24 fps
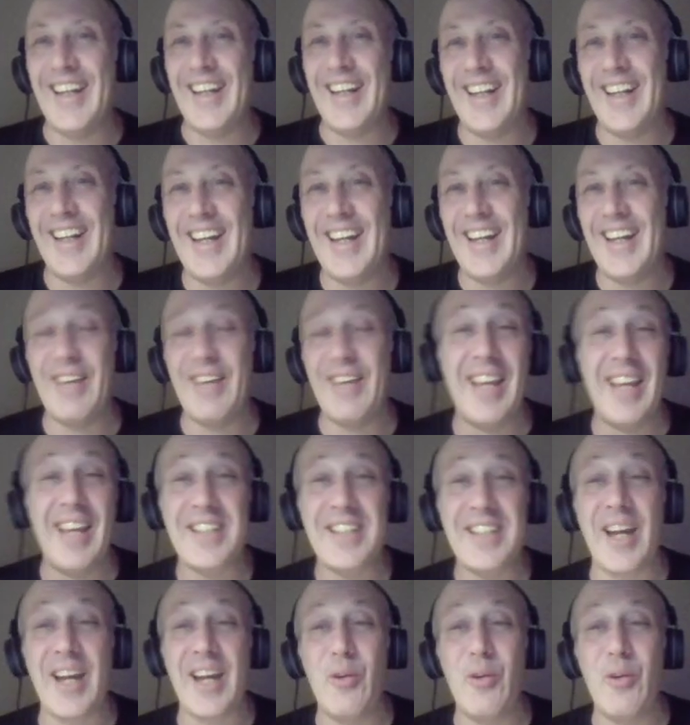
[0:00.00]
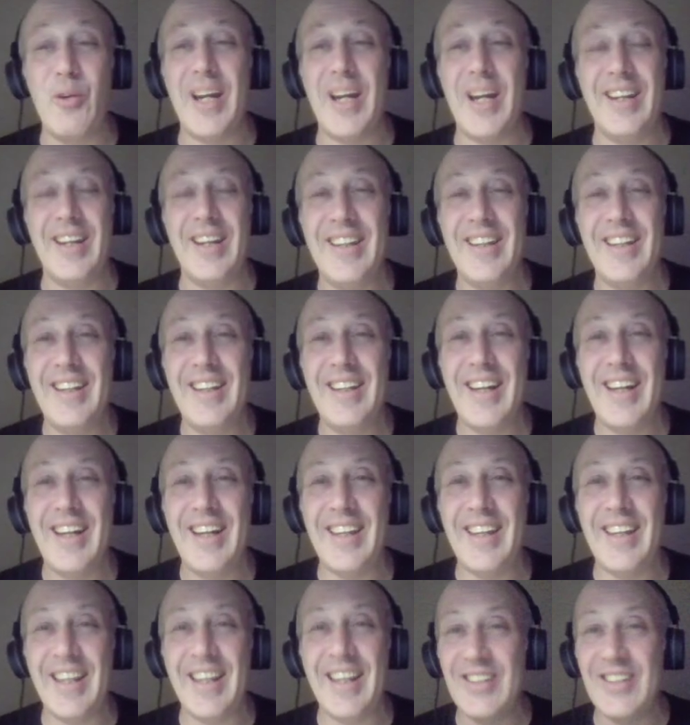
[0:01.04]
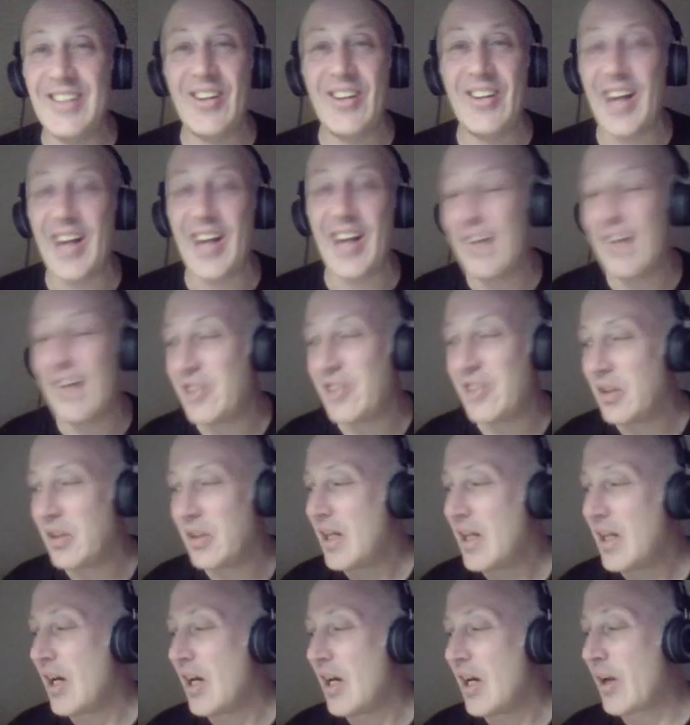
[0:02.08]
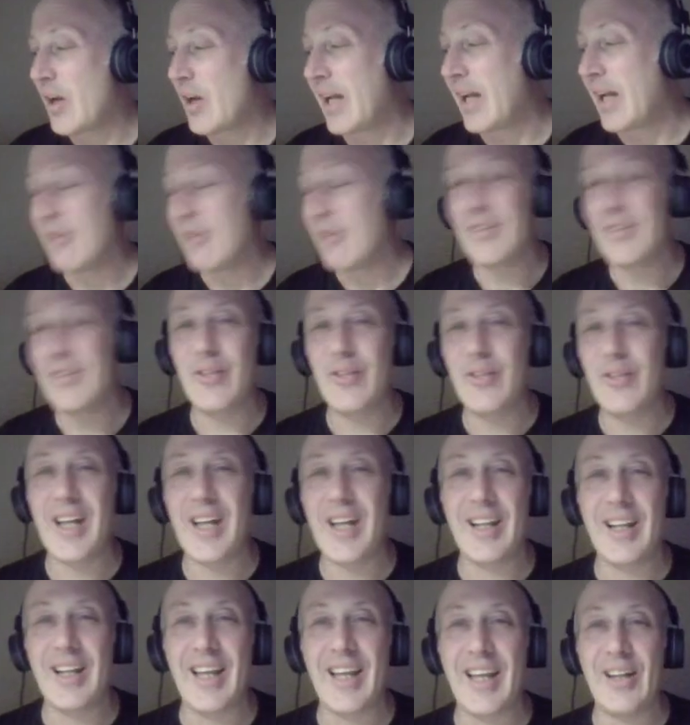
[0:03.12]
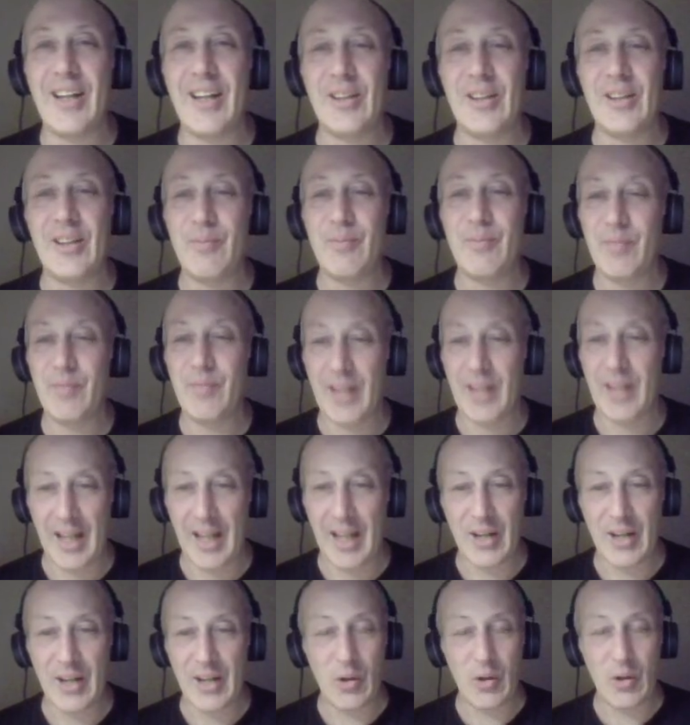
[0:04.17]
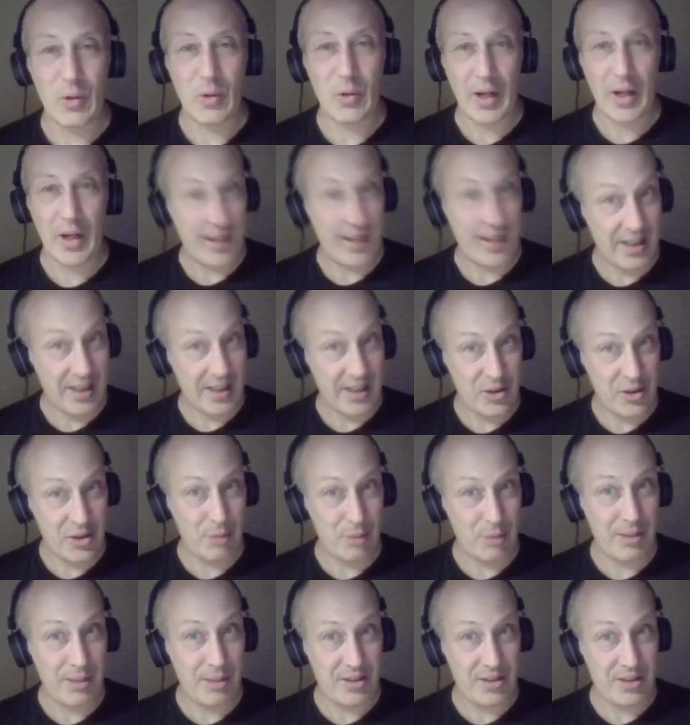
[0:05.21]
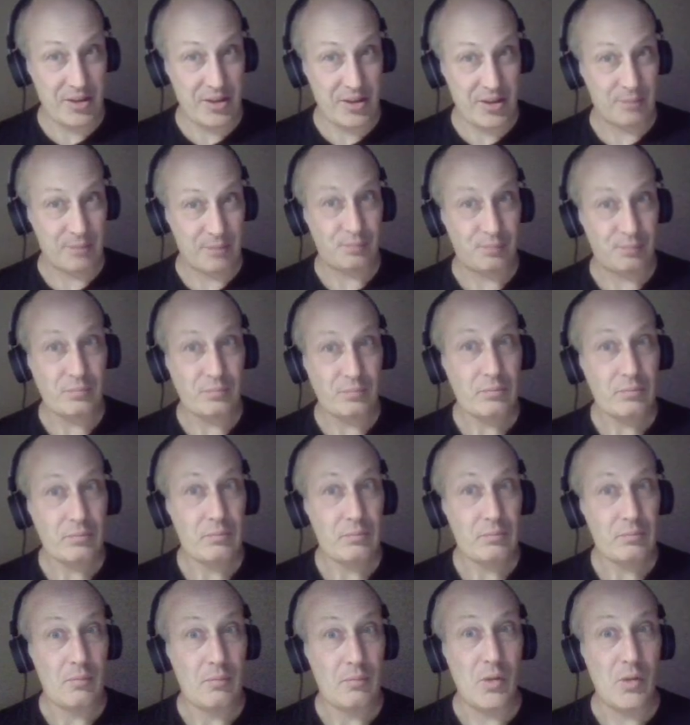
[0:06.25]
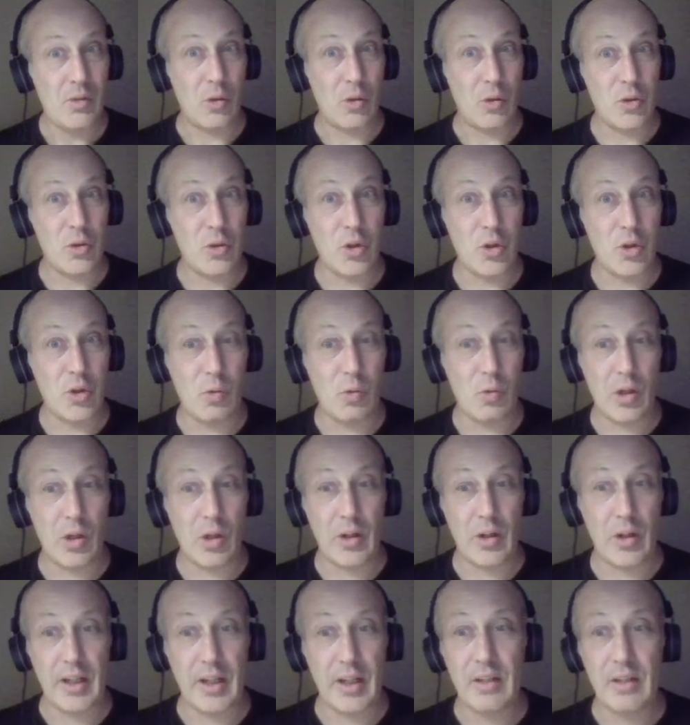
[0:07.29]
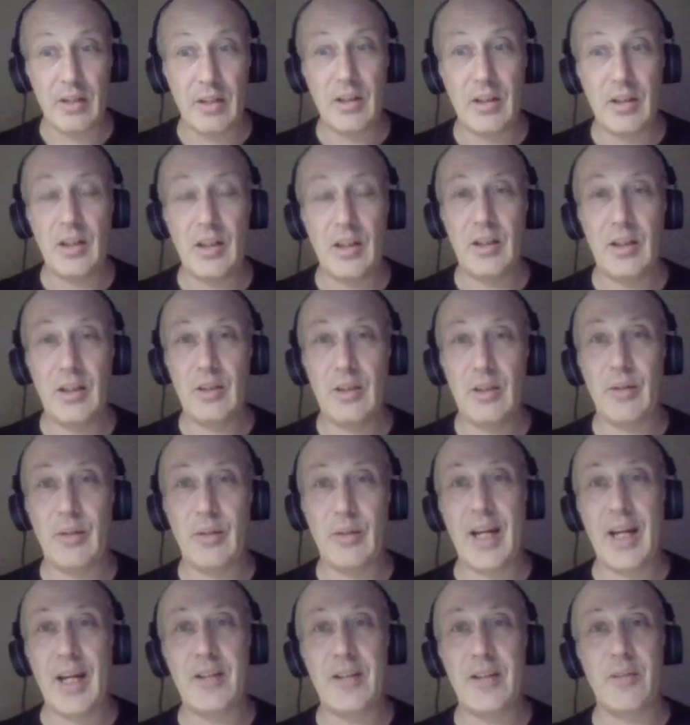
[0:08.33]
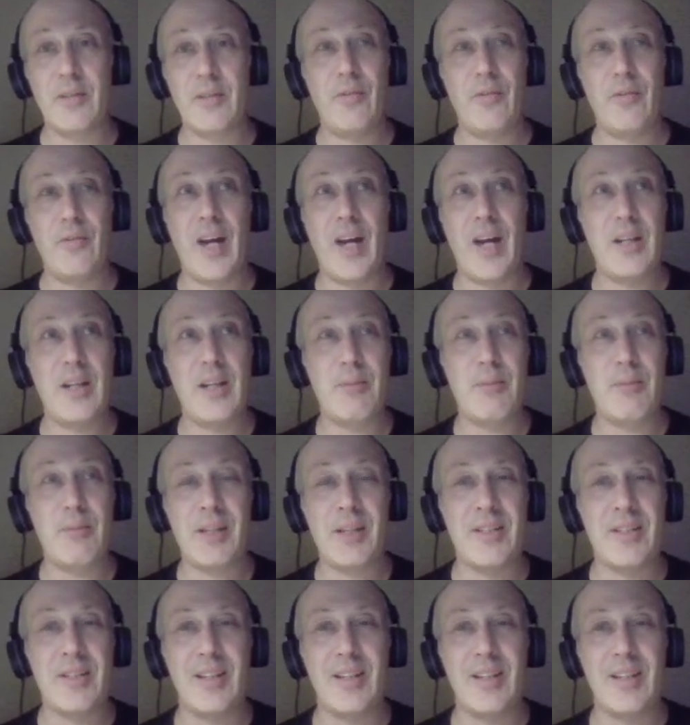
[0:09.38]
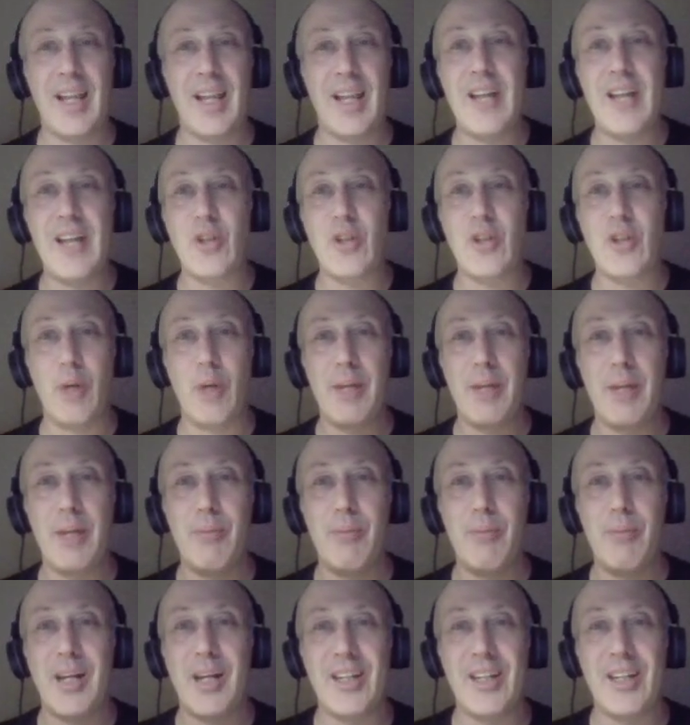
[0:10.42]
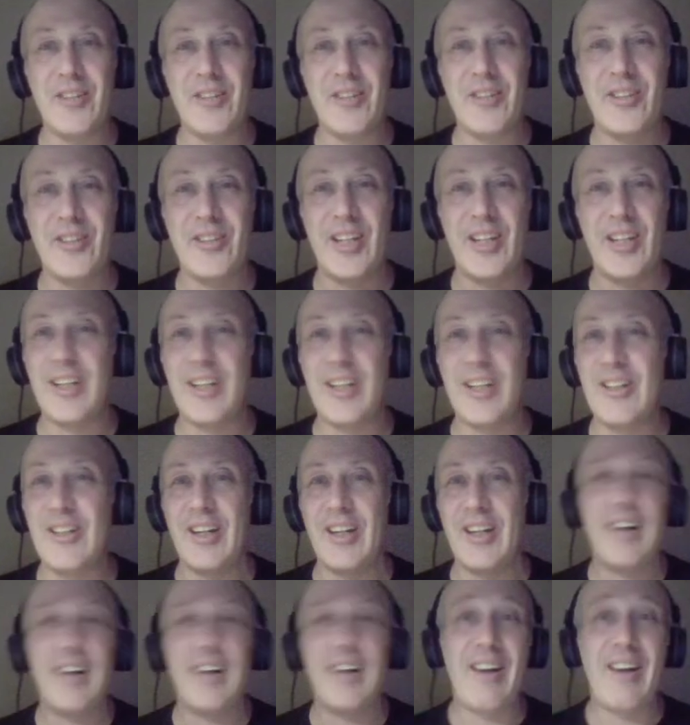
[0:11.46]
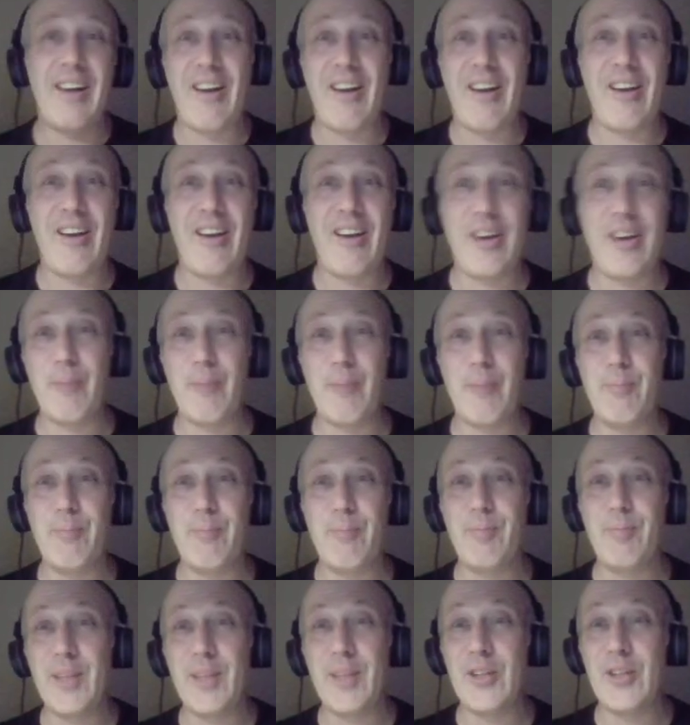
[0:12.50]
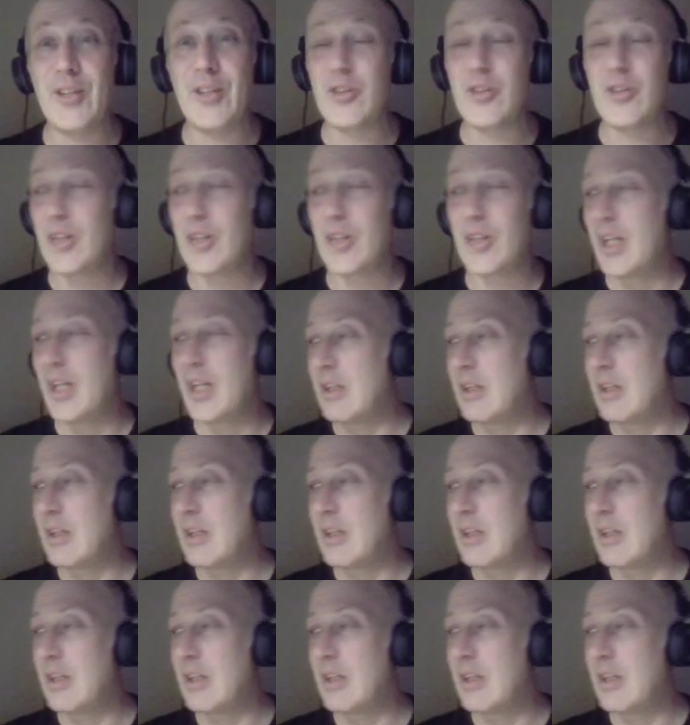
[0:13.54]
Unless I win, and then you don't have to. Okay, we got a letter. I know I'm going to get to your picks. Don't you worry. We had some finest picks in the land. You all made money yesterday, didn't you? Yep, you sure did.